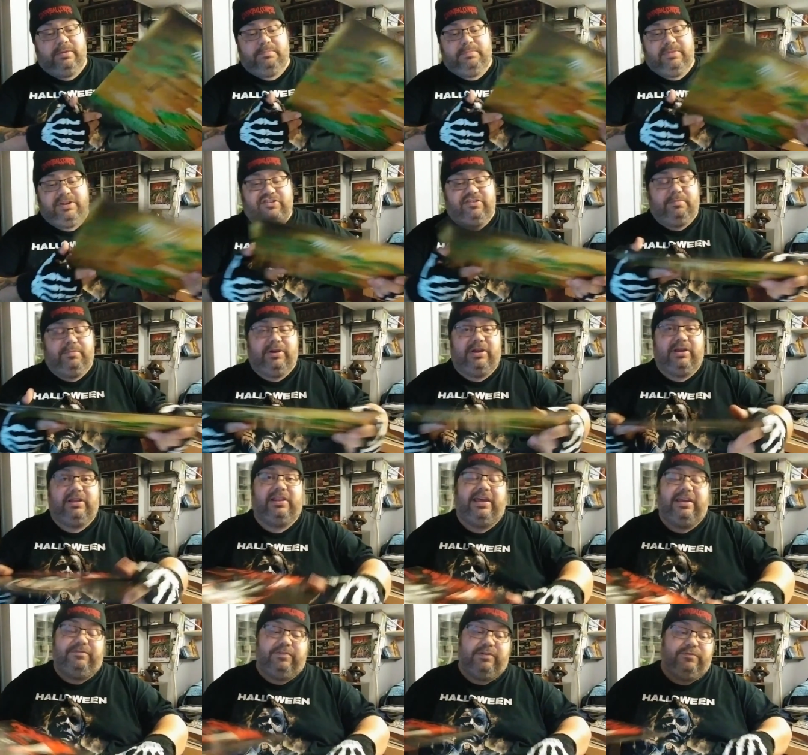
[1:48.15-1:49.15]
Mishima, A
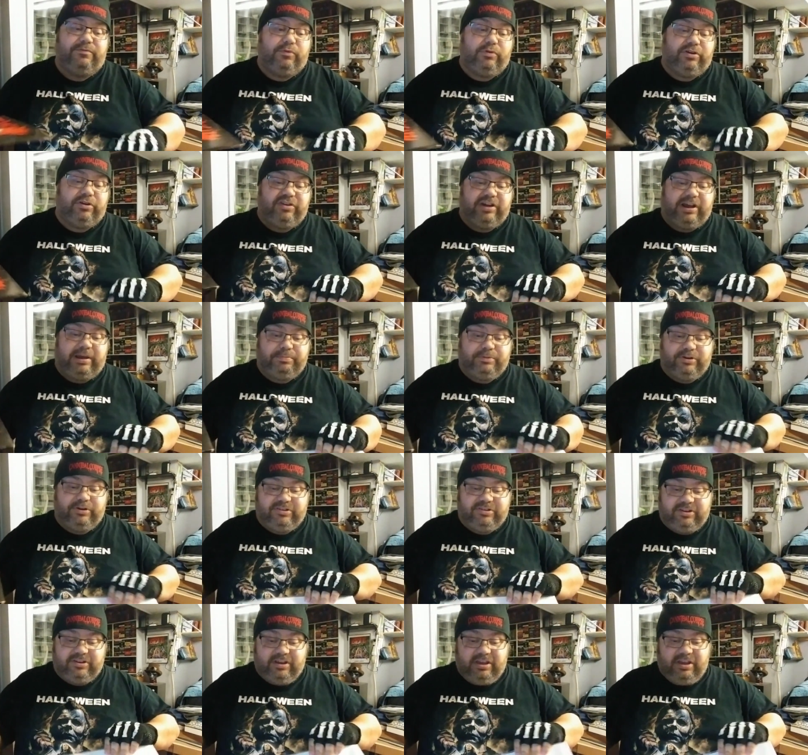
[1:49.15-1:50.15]
Life in Four
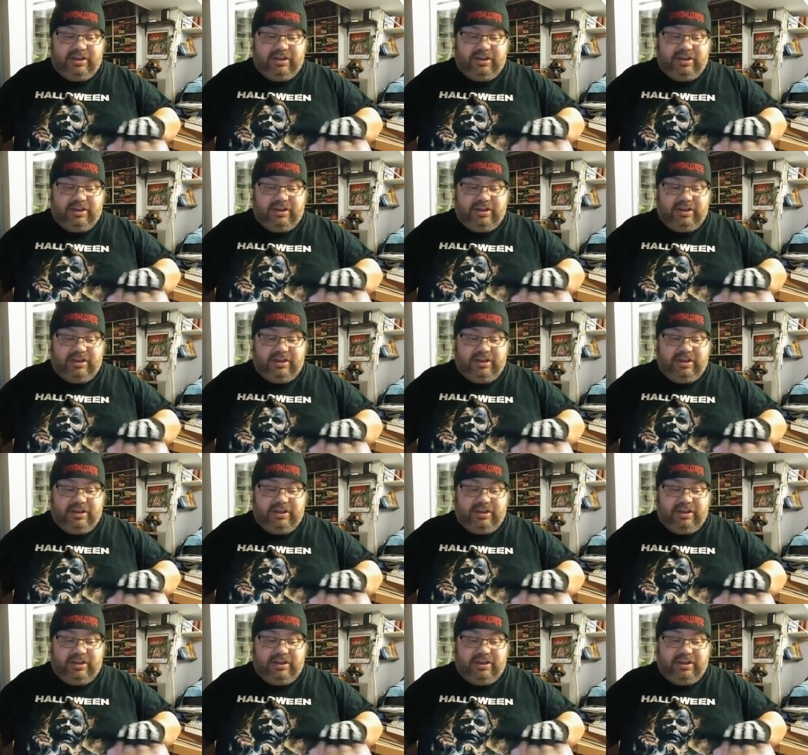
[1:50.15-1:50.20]
Chapters,